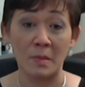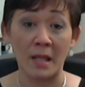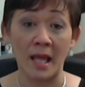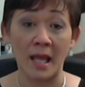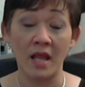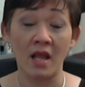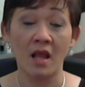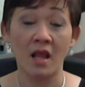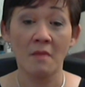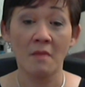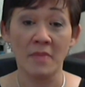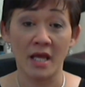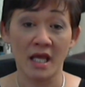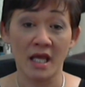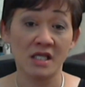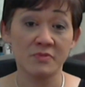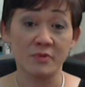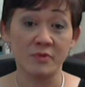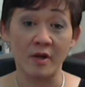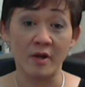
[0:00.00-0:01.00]
Like, my
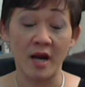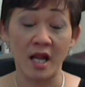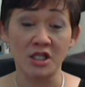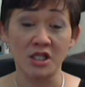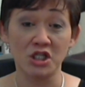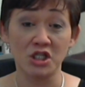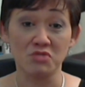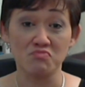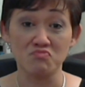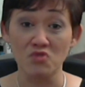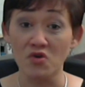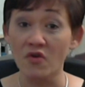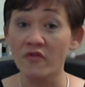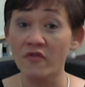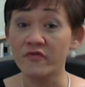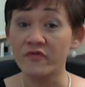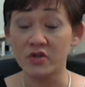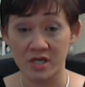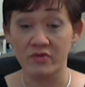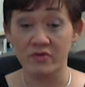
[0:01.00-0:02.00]
husband and I just
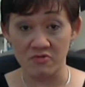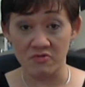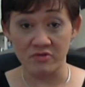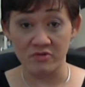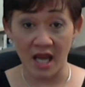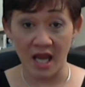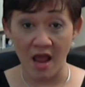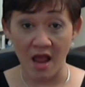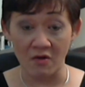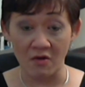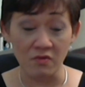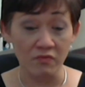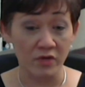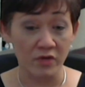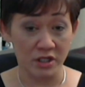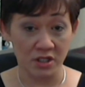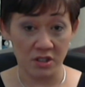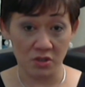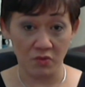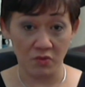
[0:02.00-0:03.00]
moved to a new town,
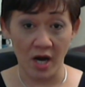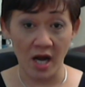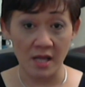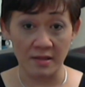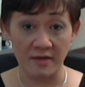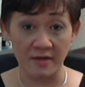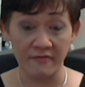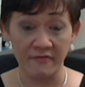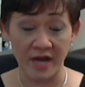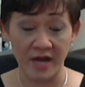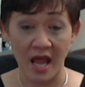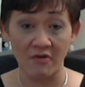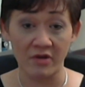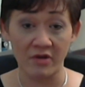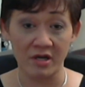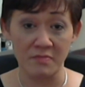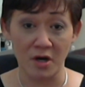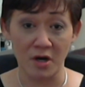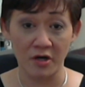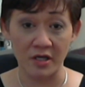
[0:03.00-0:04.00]
which is where I live now,
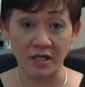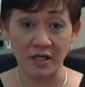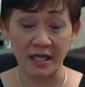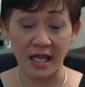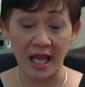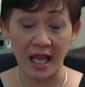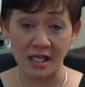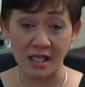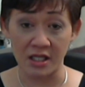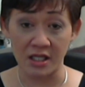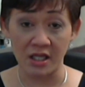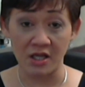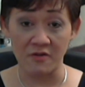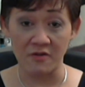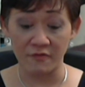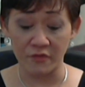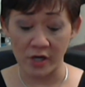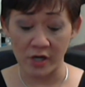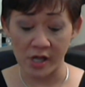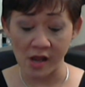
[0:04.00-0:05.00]
in American Canyon,
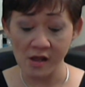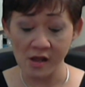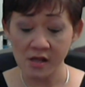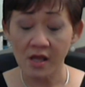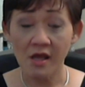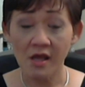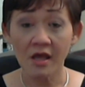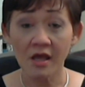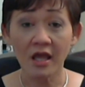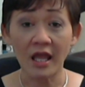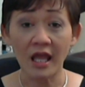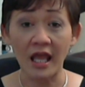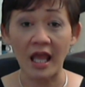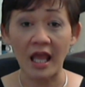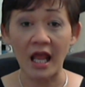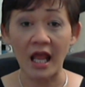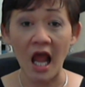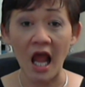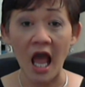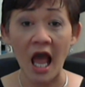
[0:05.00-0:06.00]
California,
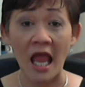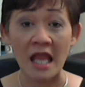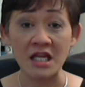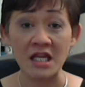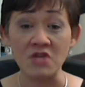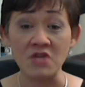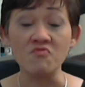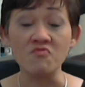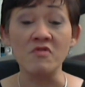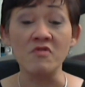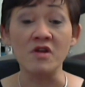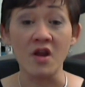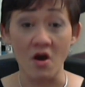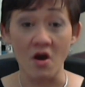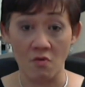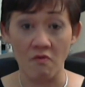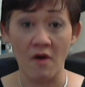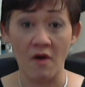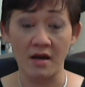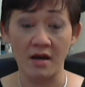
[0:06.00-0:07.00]
and I knew
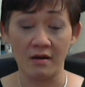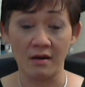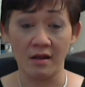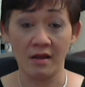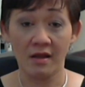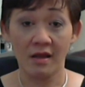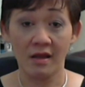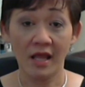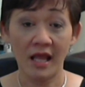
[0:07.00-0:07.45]
no one.